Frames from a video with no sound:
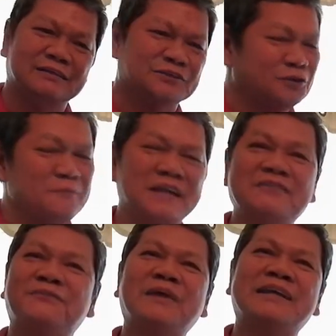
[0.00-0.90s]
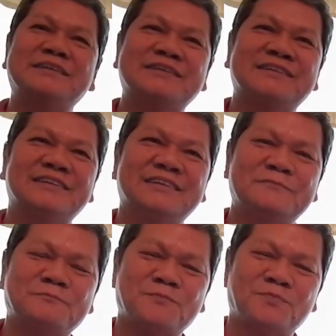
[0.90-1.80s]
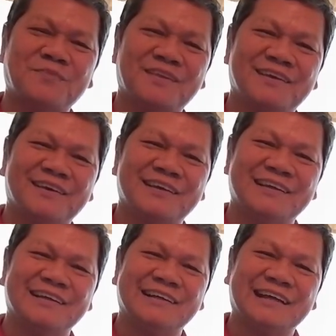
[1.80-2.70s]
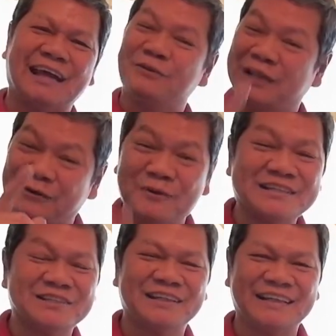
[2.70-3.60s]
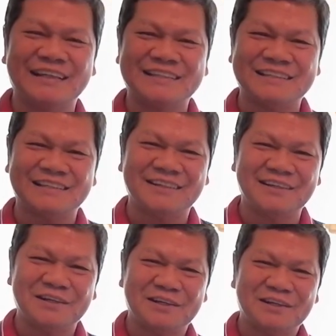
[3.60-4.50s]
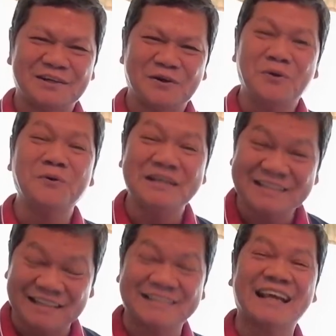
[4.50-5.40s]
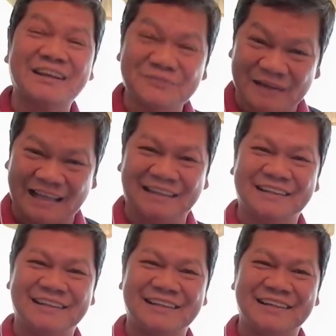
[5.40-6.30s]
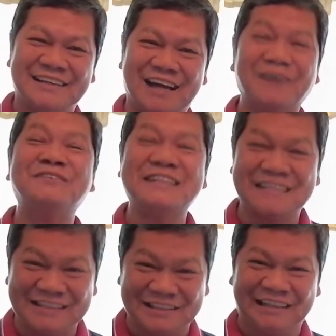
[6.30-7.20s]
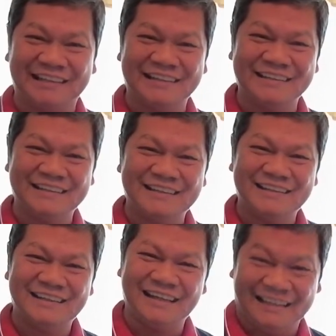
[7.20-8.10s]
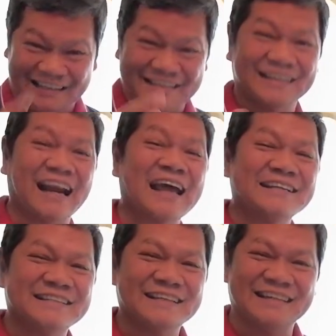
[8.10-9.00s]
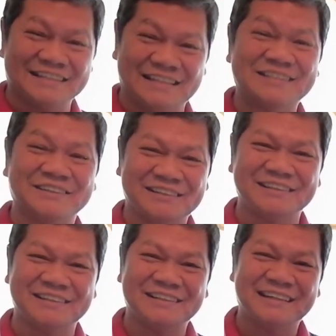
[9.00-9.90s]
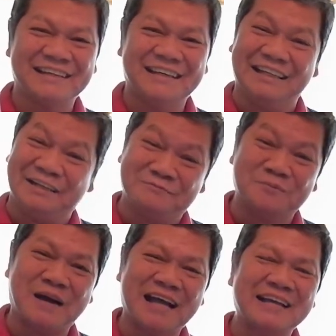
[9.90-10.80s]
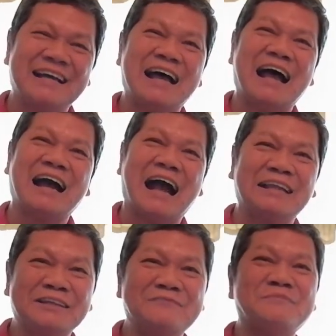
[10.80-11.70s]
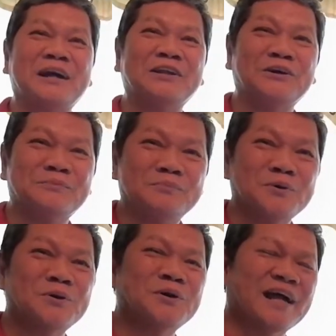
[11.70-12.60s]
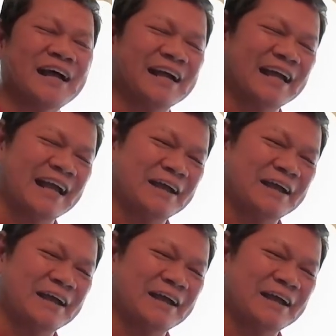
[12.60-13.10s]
so many friends. And the question is, who is the celebrant of this season? It is Christ Jesus. Hindi po ba? Ang ating Panginoon po ang